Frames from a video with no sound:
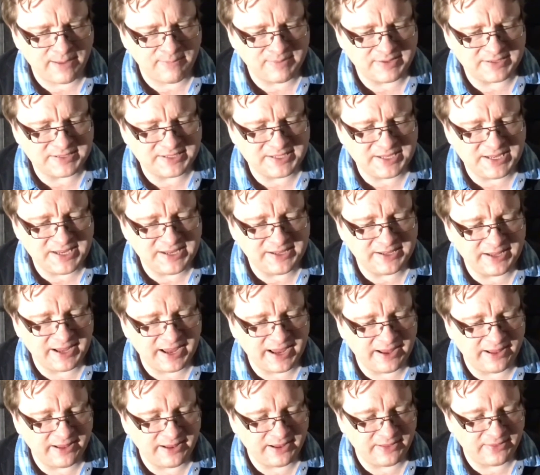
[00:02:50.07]
scene,
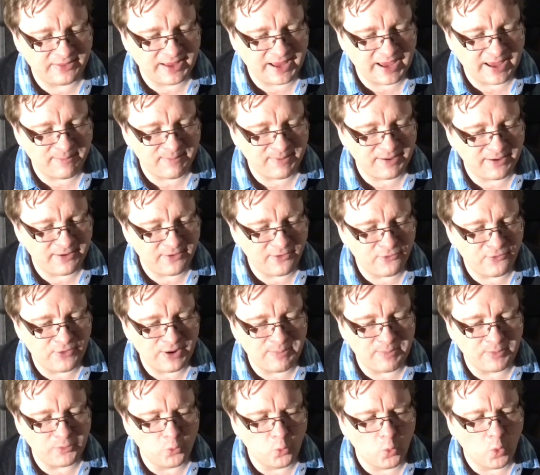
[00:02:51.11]
the ABBA
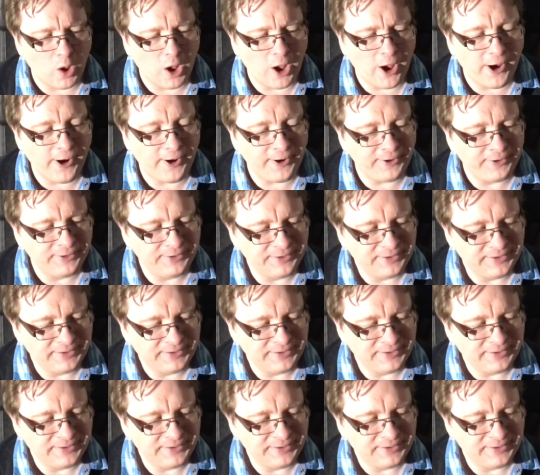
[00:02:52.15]
repertoire,